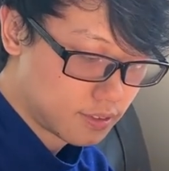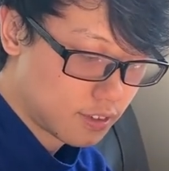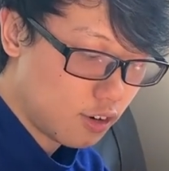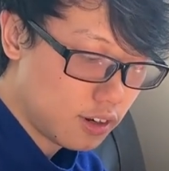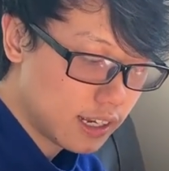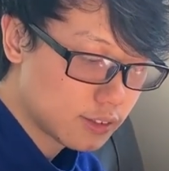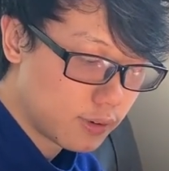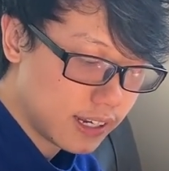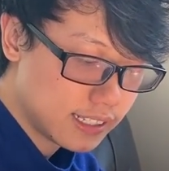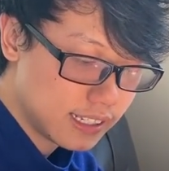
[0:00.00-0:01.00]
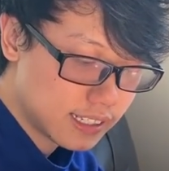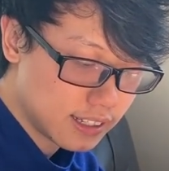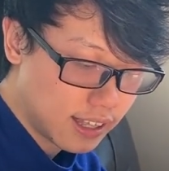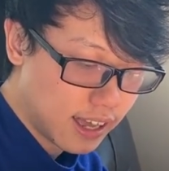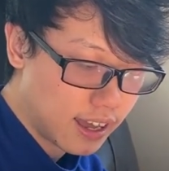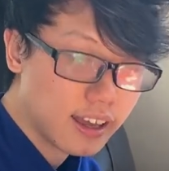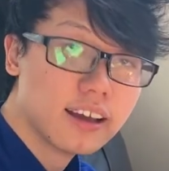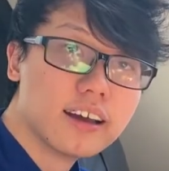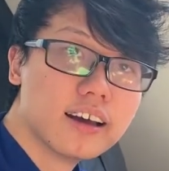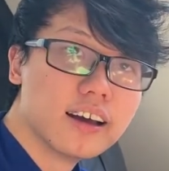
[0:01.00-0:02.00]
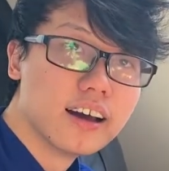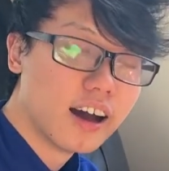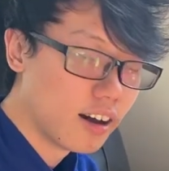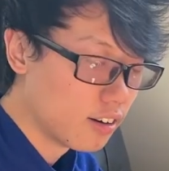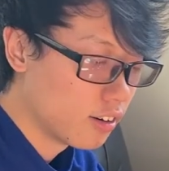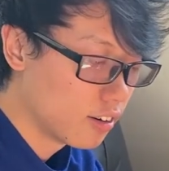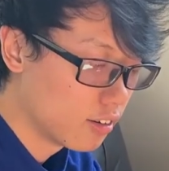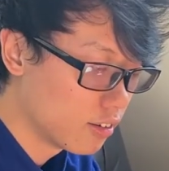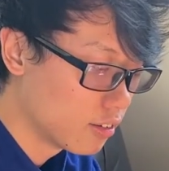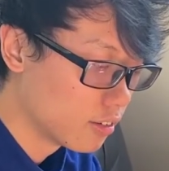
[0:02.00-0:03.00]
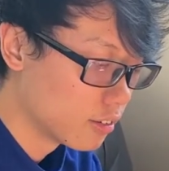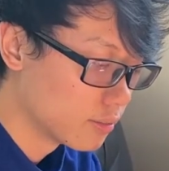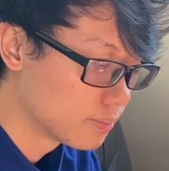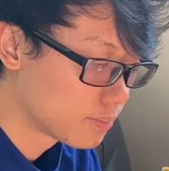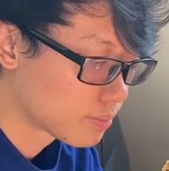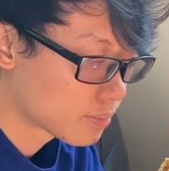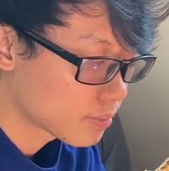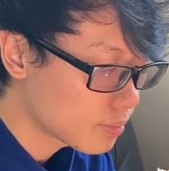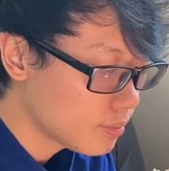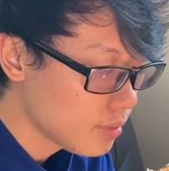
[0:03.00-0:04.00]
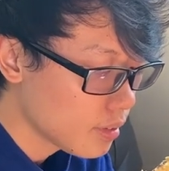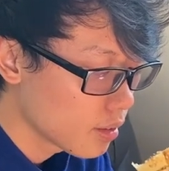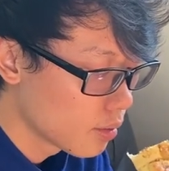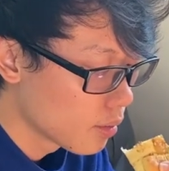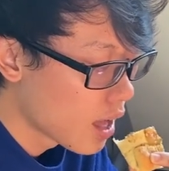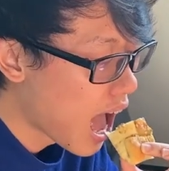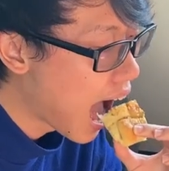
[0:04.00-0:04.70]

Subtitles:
Oh, so this is a traditional, this is a traditional Cypriot